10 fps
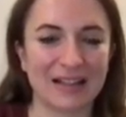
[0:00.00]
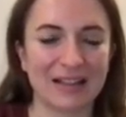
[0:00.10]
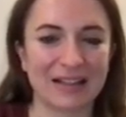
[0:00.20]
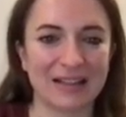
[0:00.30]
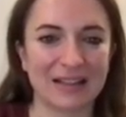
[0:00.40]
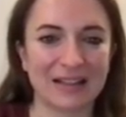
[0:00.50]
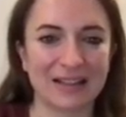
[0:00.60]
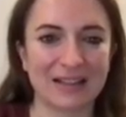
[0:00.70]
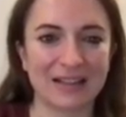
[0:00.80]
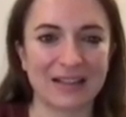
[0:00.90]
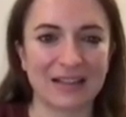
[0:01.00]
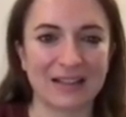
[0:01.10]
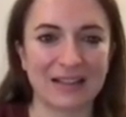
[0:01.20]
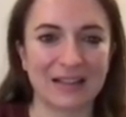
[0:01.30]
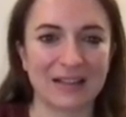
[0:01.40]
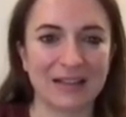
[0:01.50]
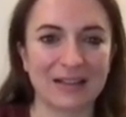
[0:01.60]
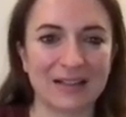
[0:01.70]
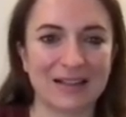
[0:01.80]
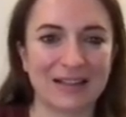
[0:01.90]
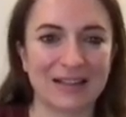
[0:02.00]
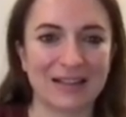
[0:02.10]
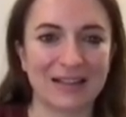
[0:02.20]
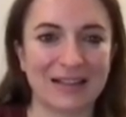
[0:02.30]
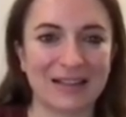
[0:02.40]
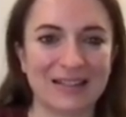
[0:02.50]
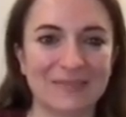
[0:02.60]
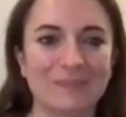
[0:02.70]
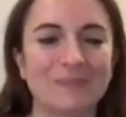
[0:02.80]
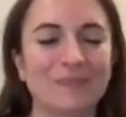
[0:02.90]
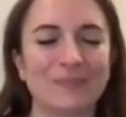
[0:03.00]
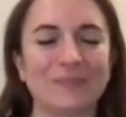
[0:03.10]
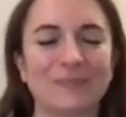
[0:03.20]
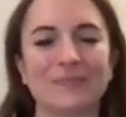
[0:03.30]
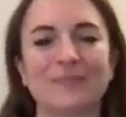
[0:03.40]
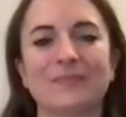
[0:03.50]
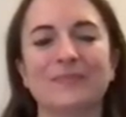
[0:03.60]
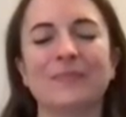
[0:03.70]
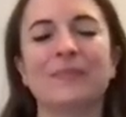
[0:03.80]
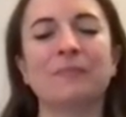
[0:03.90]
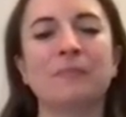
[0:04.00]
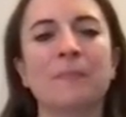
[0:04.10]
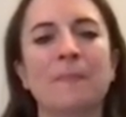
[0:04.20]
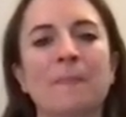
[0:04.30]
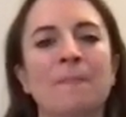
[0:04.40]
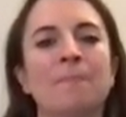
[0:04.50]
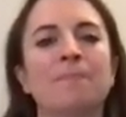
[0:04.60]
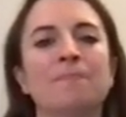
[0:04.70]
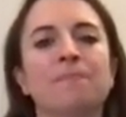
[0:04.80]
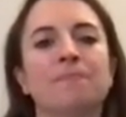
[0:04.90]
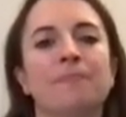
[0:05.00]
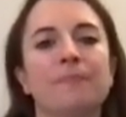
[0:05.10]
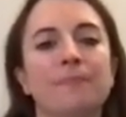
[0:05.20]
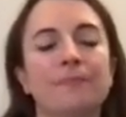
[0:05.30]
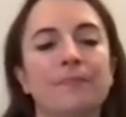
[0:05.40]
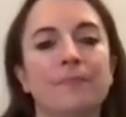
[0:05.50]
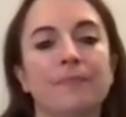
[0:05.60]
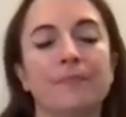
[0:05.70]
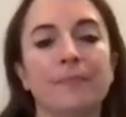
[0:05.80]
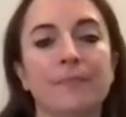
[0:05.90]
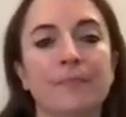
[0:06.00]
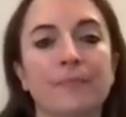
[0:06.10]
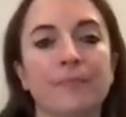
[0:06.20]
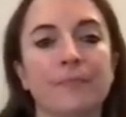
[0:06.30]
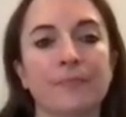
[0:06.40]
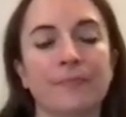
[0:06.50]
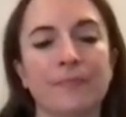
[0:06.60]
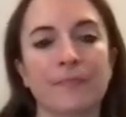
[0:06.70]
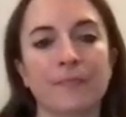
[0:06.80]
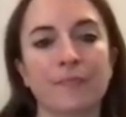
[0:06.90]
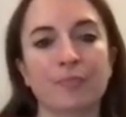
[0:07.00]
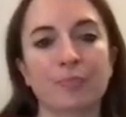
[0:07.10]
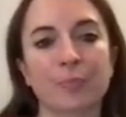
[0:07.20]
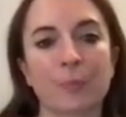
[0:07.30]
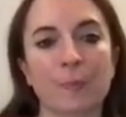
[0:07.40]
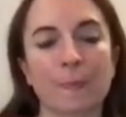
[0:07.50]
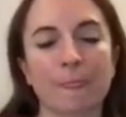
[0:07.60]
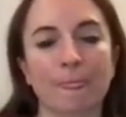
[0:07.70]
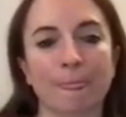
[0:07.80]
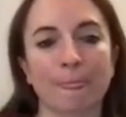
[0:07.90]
The person shown says nothing.